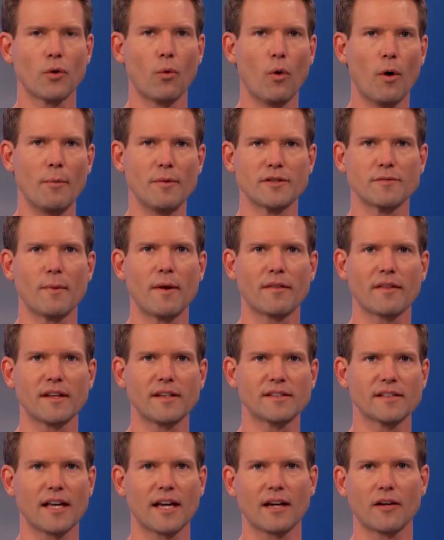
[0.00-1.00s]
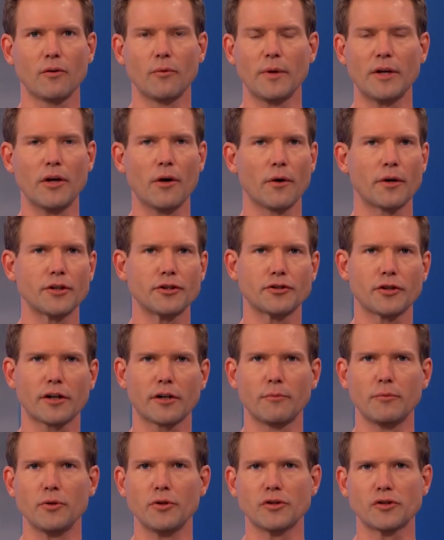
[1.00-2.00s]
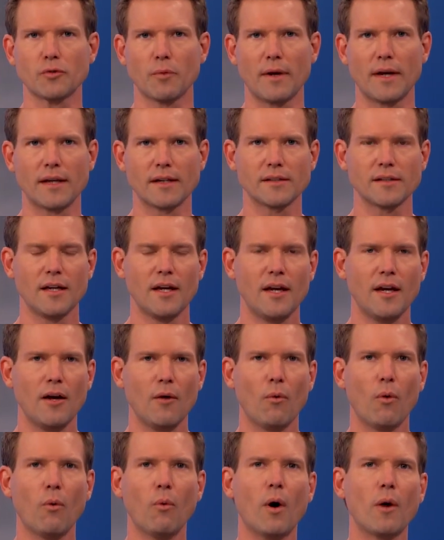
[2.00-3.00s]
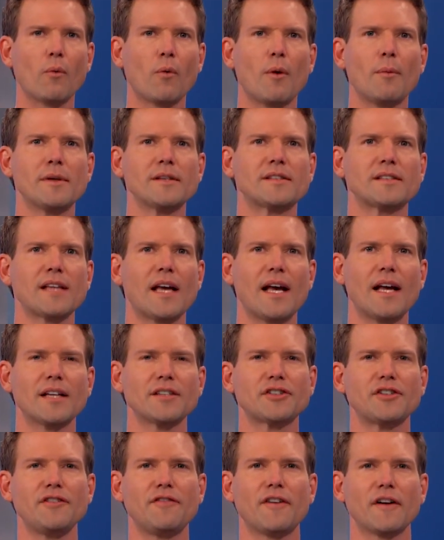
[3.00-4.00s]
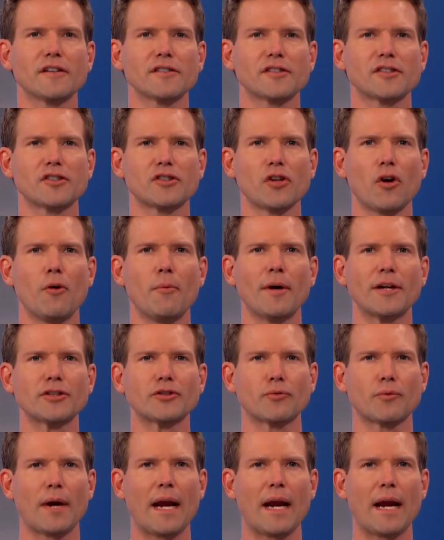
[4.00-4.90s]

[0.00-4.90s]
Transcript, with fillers: A woman's monthly cycle we know can trigger mood swings. Well, one woman says she felt so much